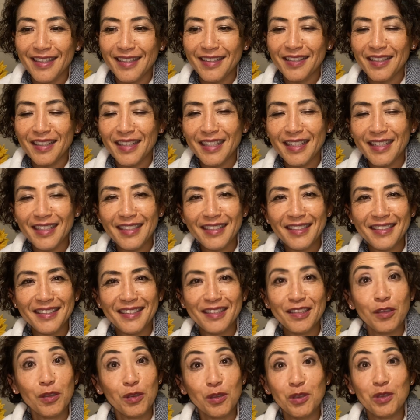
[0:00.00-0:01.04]
right?
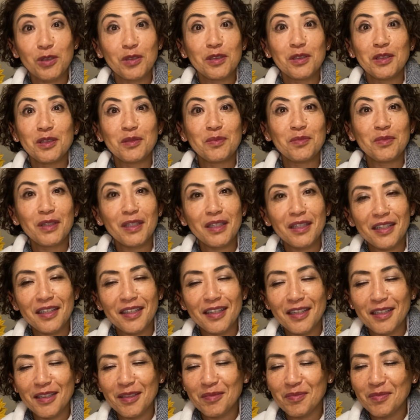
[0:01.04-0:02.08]
Grocery to pick
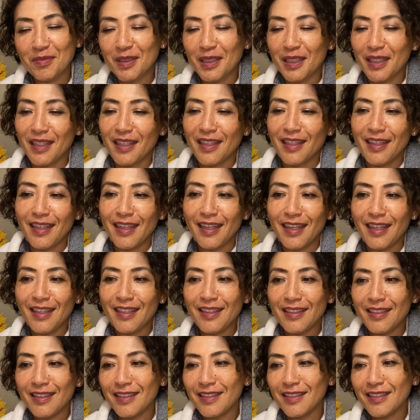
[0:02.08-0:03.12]
up,
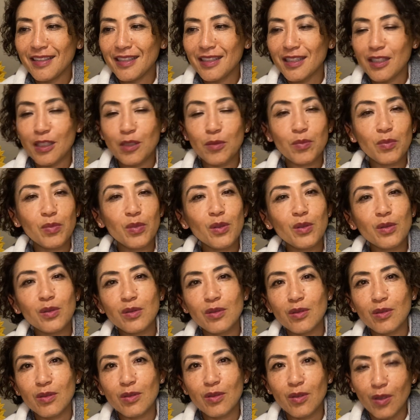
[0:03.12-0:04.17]
anything that's simple
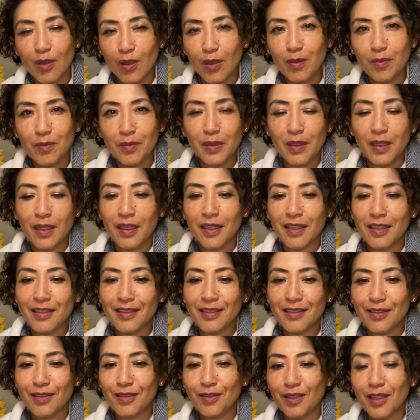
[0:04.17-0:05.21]
to
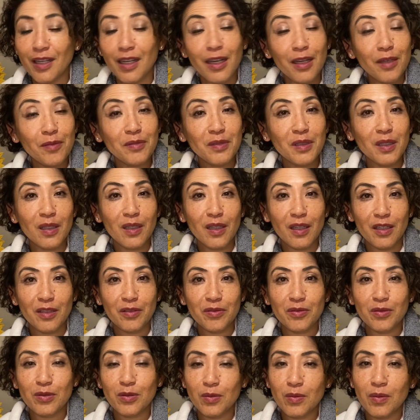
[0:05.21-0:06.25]
complex, you have the life
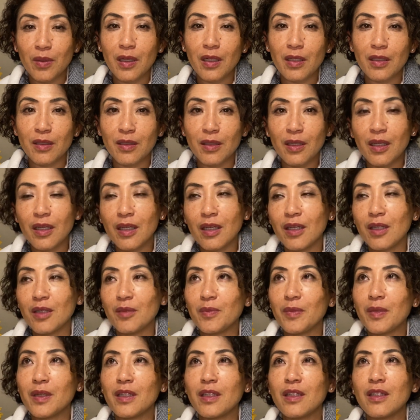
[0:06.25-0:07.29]
to run.
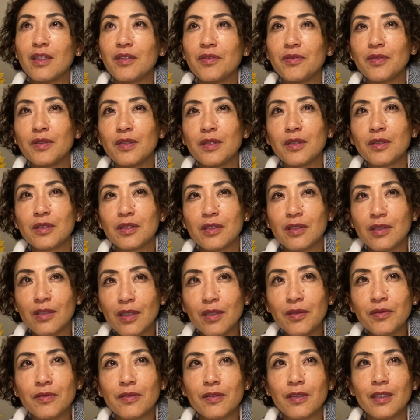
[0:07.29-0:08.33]
But if you're
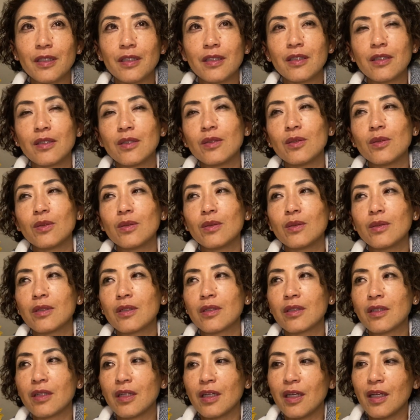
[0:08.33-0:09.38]
suffering
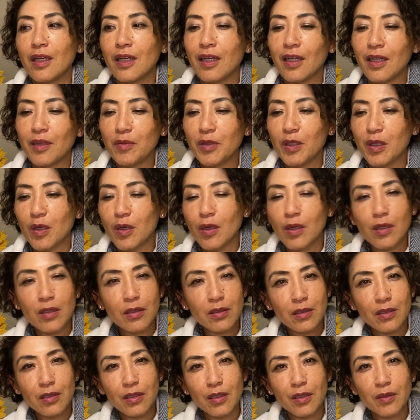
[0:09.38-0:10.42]
or having a hard
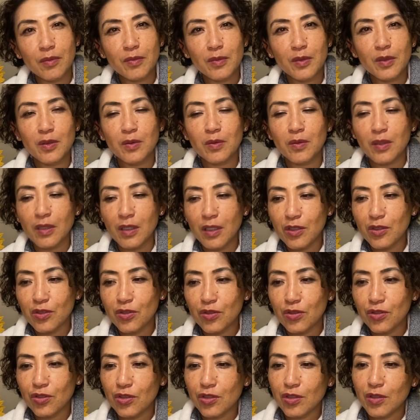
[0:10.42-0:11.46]
time with a
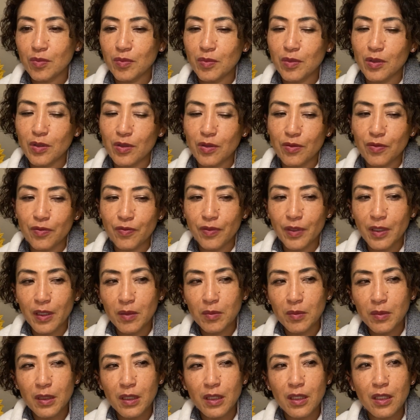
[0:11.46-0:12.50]
relationship with your
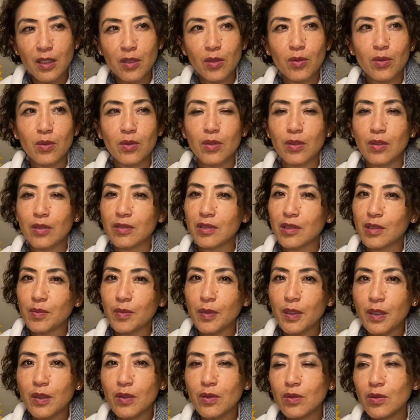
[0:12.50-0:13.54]
family or
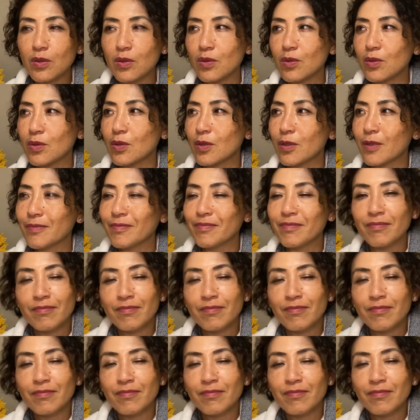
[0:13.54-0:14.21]
spouse or